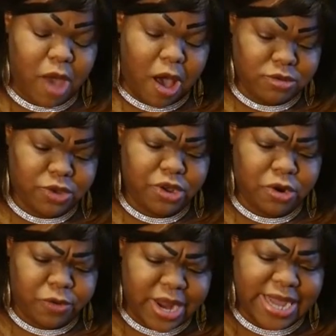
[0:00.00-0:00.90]
also
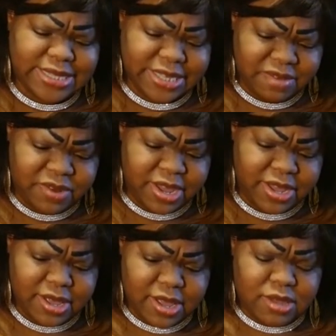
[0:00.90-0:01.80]
your
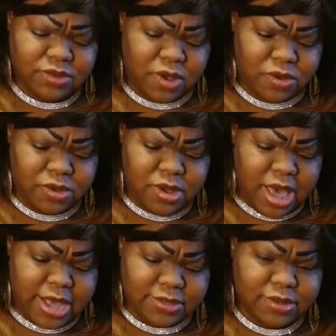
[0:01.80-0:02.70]
creativity. So you
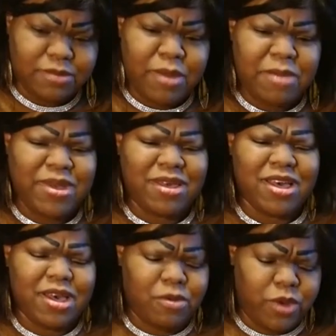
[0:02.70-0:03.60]
guys may be
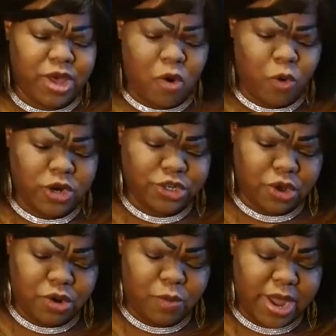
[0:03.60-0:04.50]
good with orange
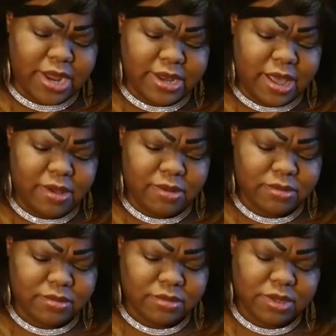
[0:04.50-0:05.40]
on right now.
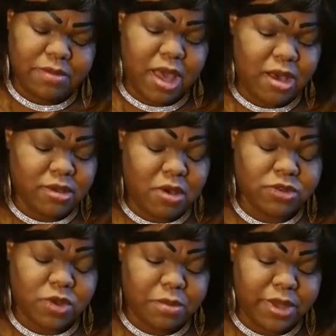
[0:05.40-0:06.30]
Some of y'all are
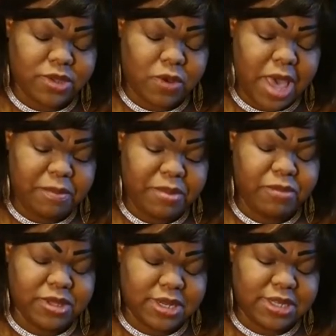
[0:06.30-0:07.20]
gonna be so happy
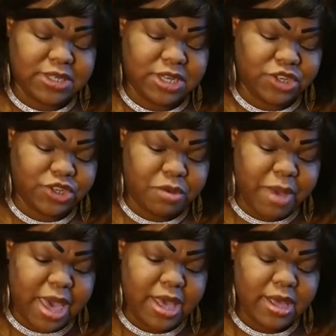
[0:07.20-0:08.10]
with the decision you
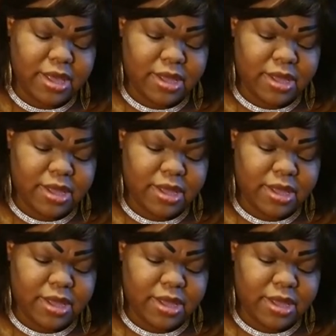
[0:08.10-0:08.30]
made.